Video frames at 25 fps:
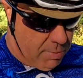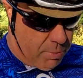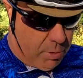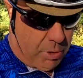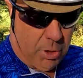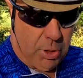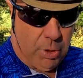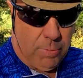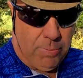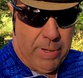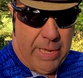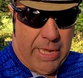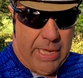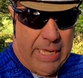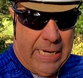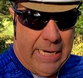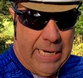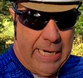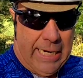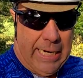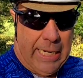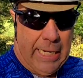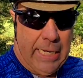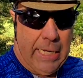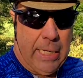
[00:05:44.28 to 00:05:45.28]
put a little bacon
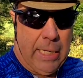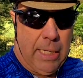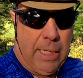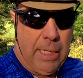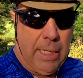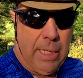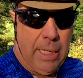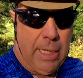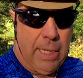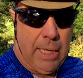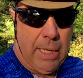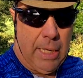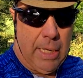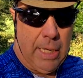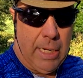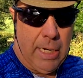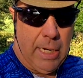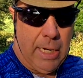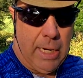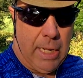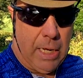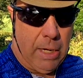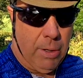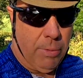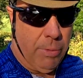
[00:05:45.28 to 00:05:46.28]
in it,
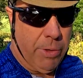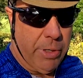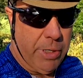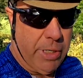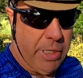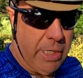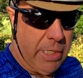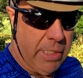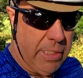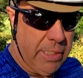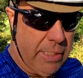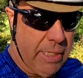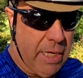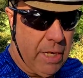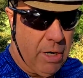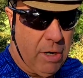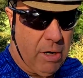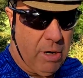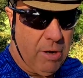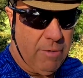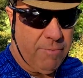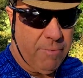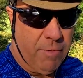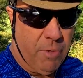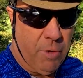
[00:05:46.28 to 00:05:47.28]
and we're gonna set
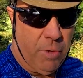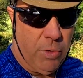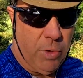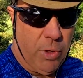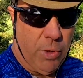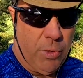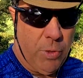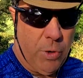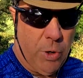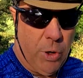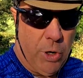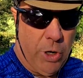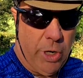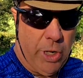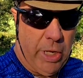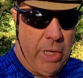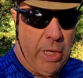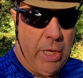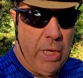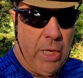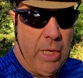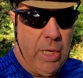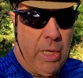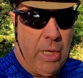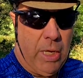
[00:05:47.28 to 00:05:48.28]
off on the 30
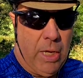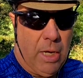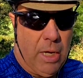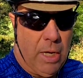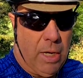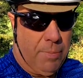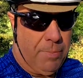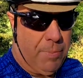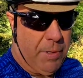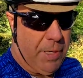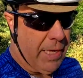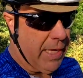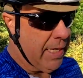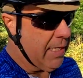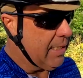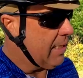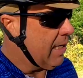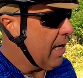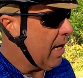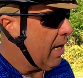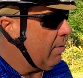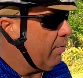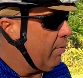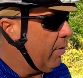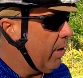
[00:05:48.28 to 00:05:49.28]

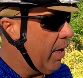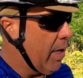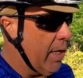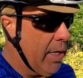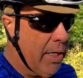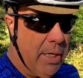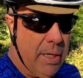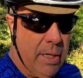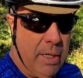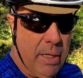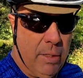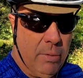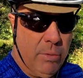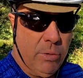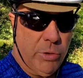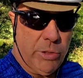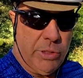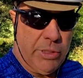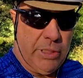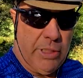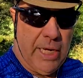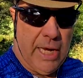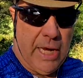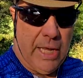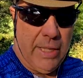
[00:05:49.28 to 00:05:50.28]
PSI run, and we'll
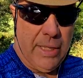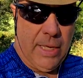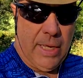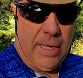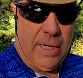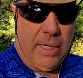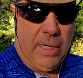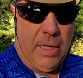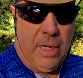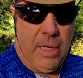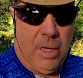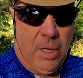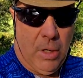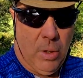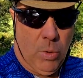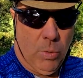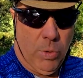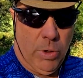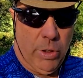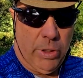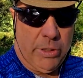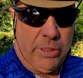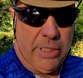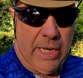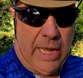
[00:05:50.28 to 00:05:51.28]
see how that
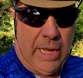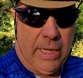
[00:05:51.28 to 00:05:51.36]
works